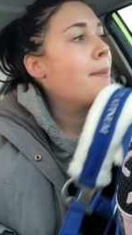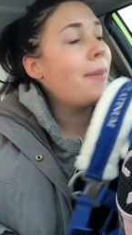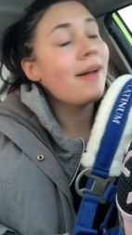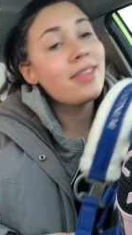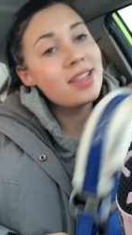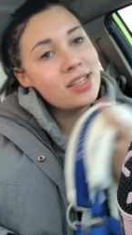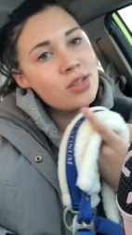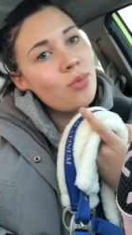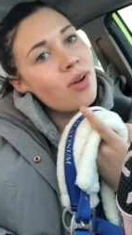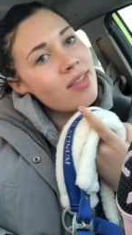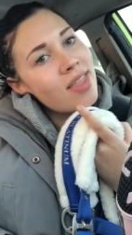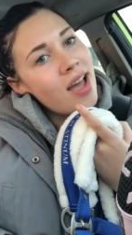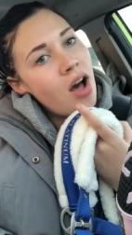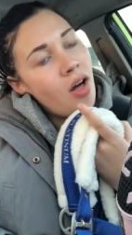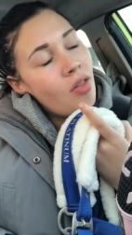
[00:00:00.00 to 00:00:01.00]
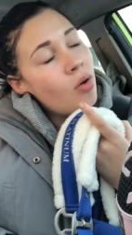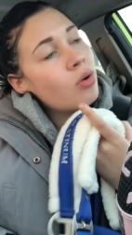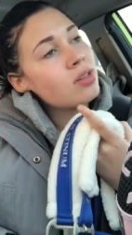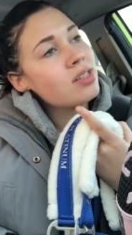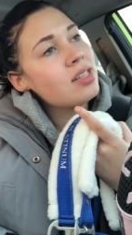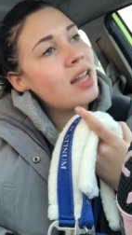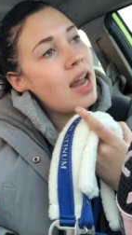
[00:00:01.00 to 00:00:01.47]
But this is the one that all the
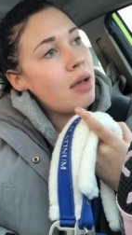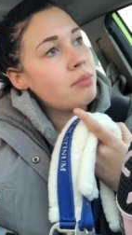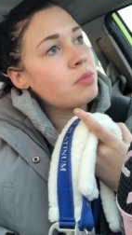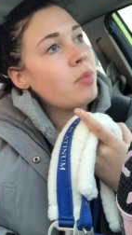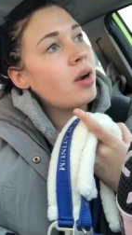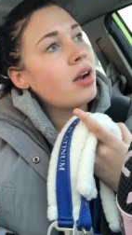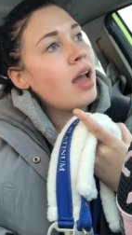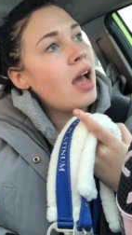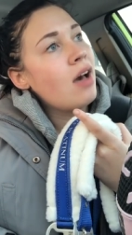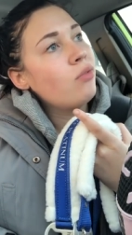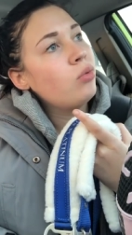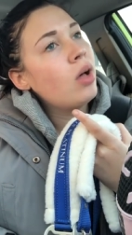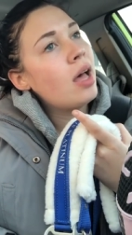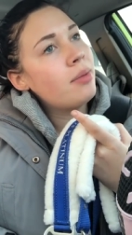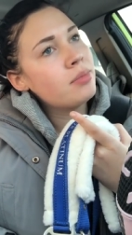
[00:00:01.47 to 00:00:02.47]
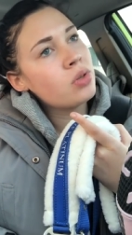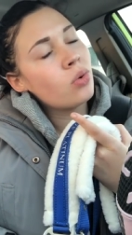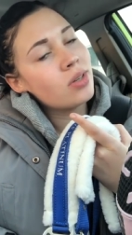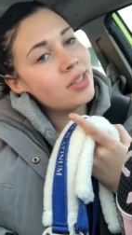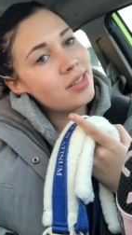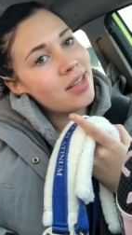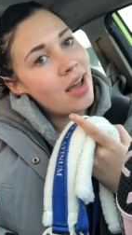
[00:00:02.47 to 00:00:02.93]
horses at M's Barn have. Well, M's
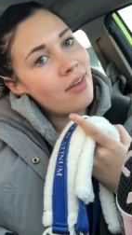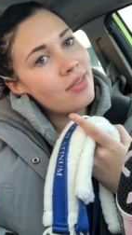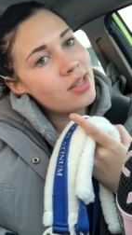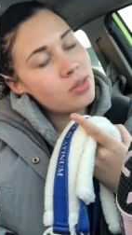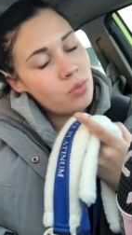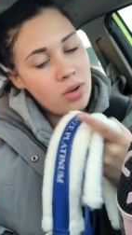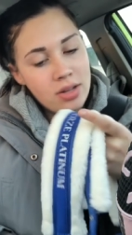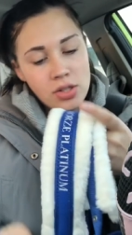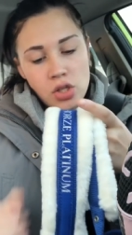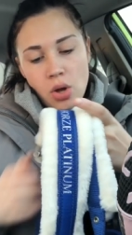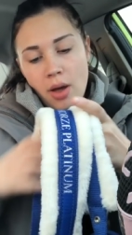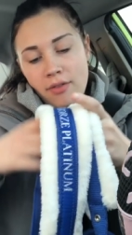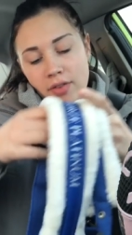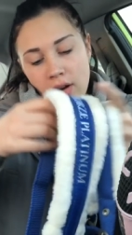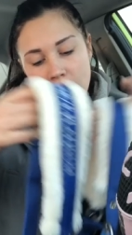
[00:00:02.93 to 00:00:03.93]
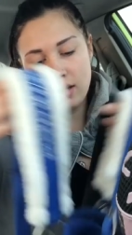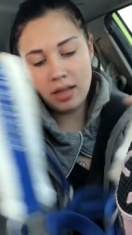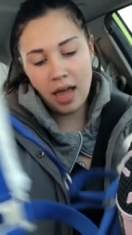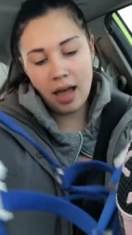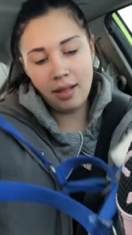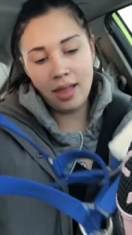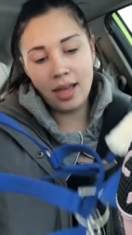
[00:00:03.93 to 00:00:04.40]
horses have this one, so I figured
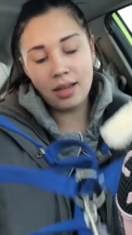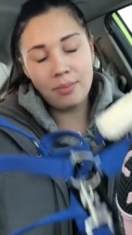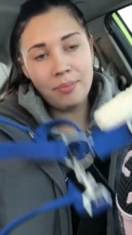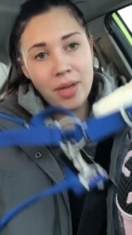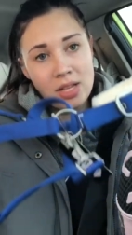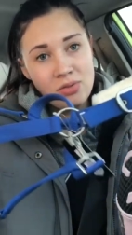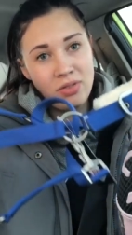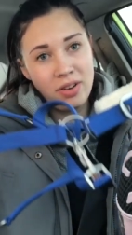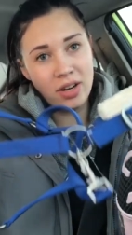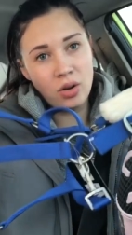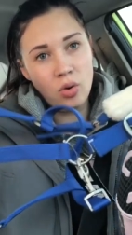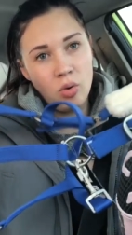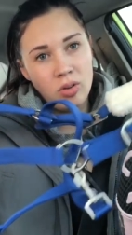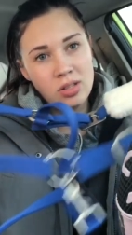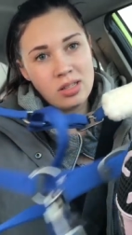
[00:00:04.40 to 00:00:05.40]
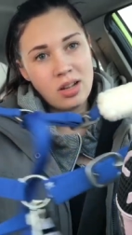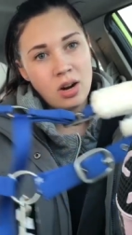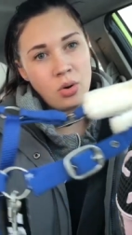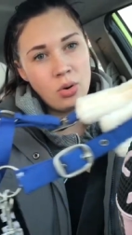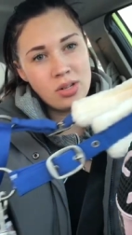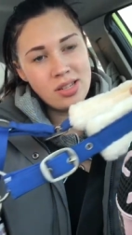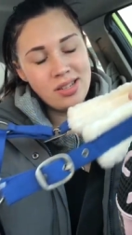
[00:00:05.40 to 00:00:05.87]
that, like, best friend goals, our
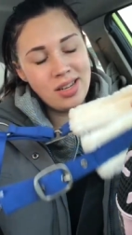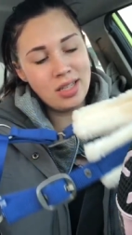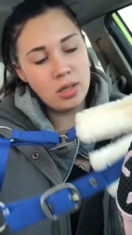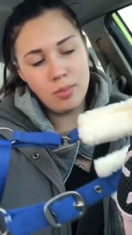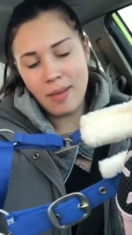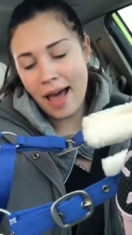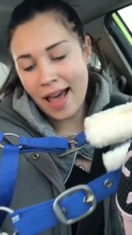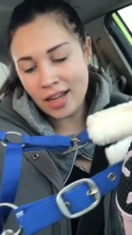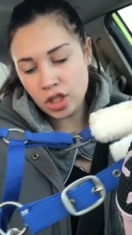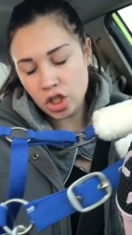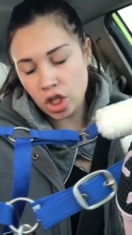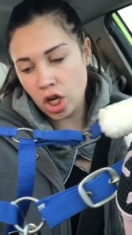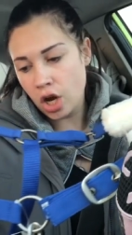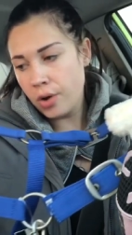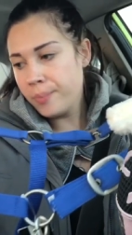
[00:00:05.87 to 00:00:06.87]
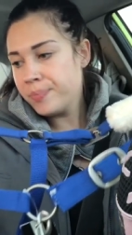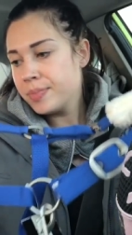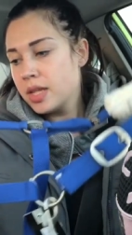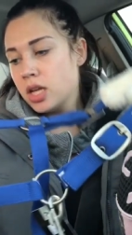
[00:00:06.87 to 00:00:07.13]
horses need to match, you know?